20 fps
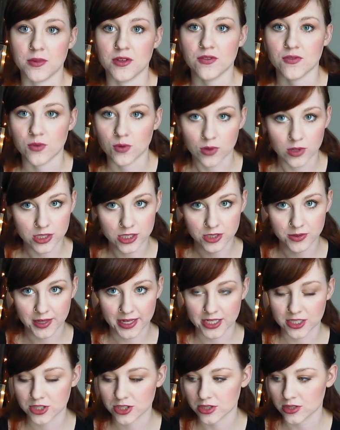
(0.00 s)
before you
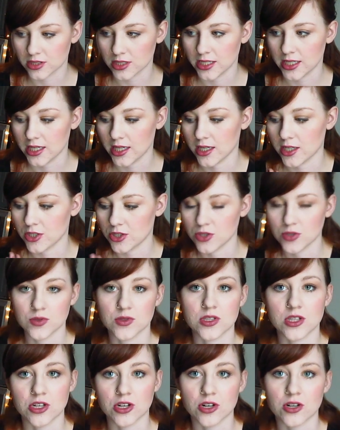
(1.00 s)
actually
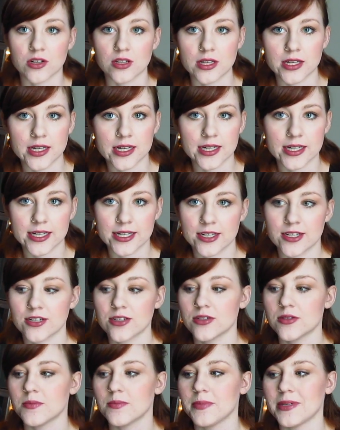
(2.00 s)
use the curling
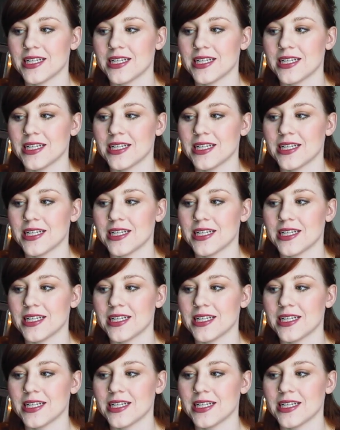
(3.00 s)
iron,